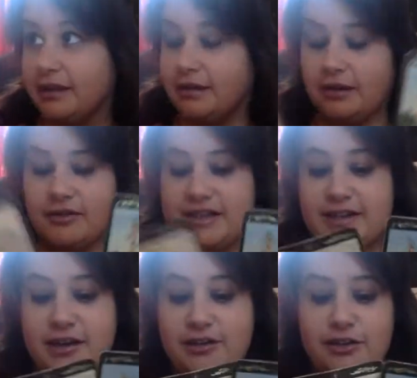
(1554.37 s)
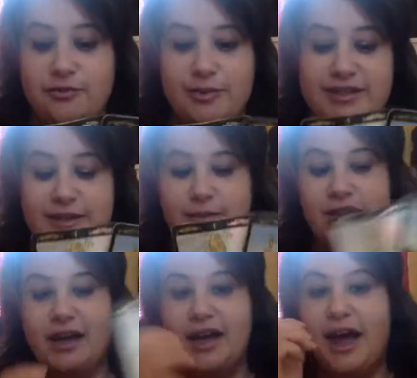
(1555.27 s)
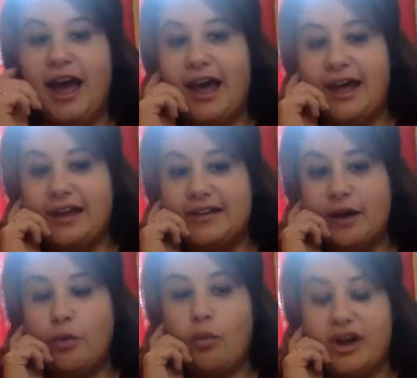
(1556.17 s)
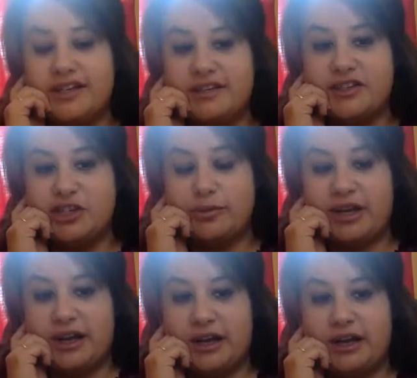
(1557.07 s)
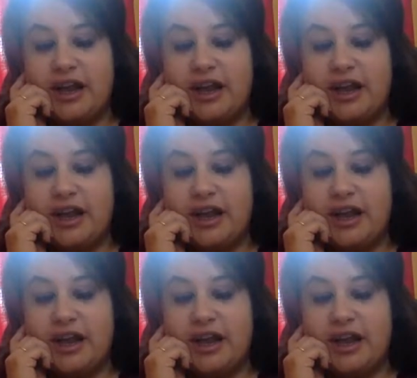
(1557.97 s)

No, that's not a euphemism. And wanting this new beginning.